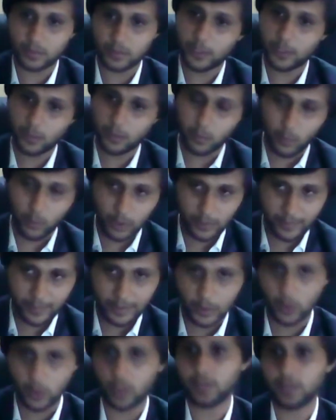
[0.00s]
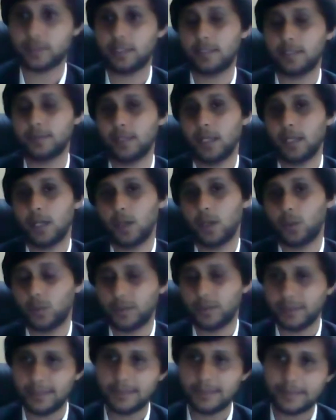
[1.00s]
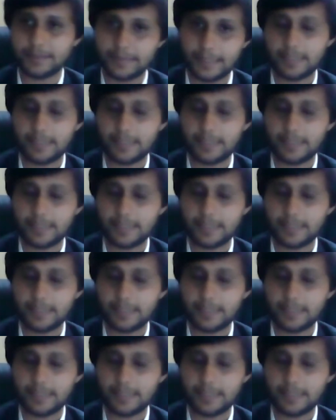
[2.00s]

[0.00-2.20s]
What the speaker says: You need to motivate yourself, only